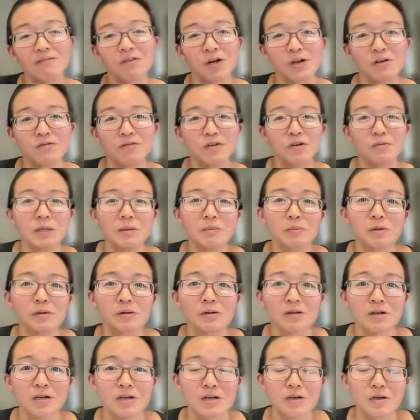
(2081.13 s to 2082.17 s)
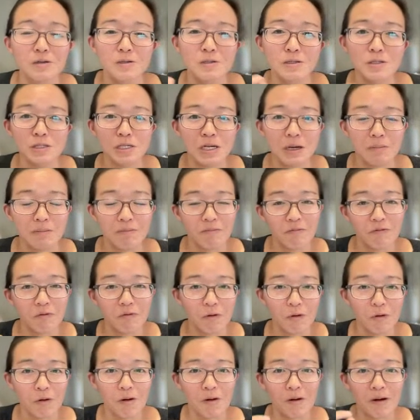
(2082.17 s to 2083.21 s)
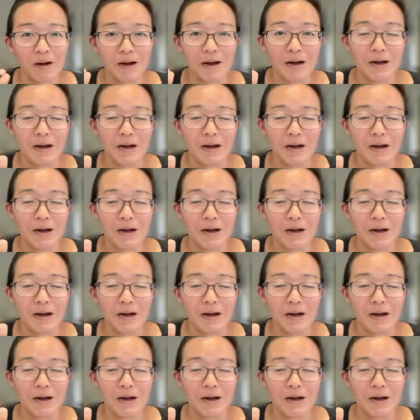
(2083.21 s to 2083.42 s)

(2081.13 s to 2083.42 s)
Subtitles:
Very few people stood up for